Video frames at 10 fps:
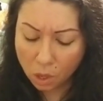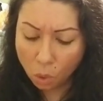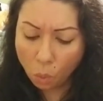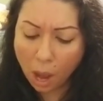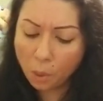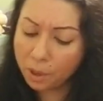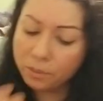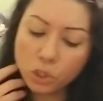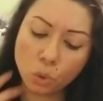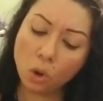Wow, we have
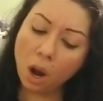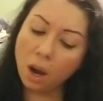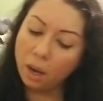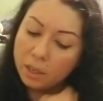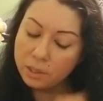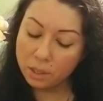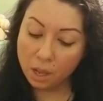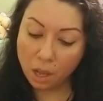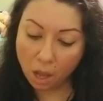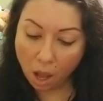two cards
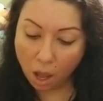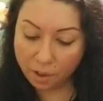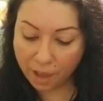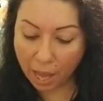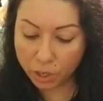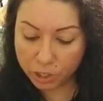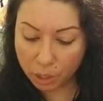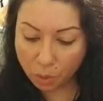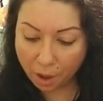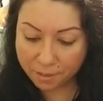of energy.
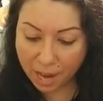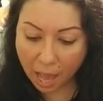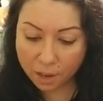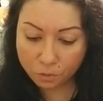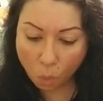We have Nine of